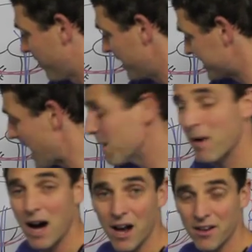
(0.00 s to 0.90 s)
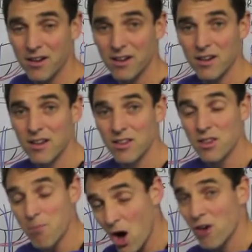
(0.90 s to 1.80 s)
this end part,
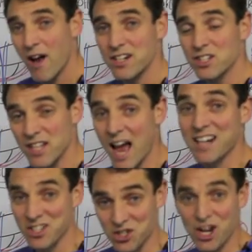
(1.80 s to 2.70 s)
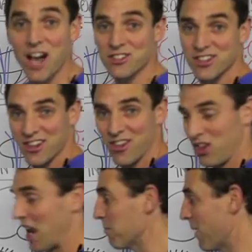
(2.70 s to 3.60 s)
the motor action, is actually just
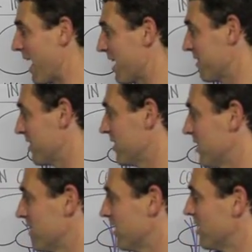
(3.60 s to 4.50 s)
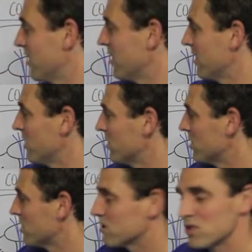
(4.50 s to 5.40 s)
the end part.
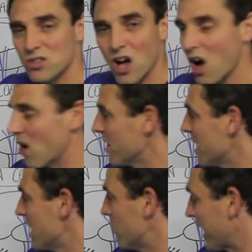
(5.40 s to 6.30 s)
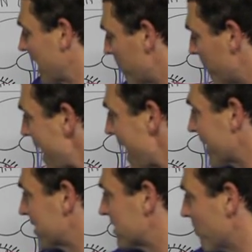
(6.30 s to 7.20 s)
So if we come
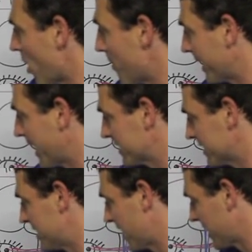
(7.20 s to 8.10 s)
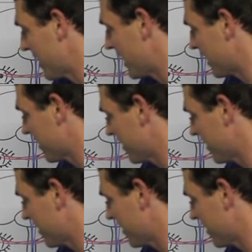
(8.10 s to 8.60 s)
back to biomechanics and technique,